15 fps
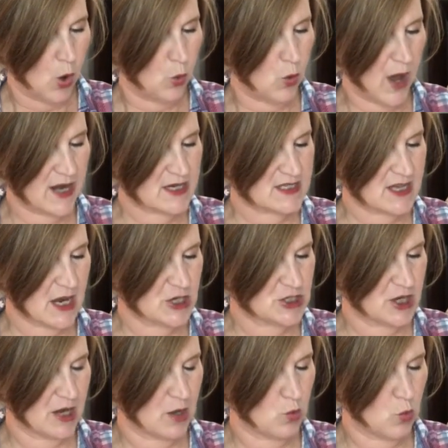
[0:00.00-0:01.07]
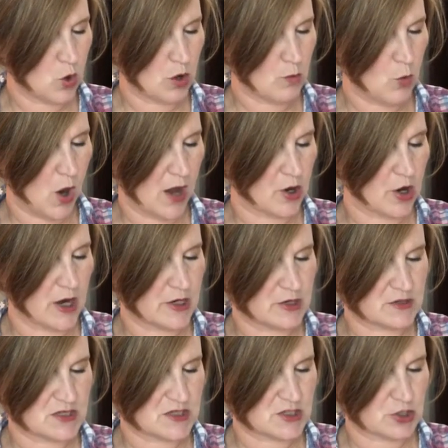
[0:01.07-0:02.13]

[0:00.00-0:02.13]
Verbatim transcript: Wet a section in warm water and use a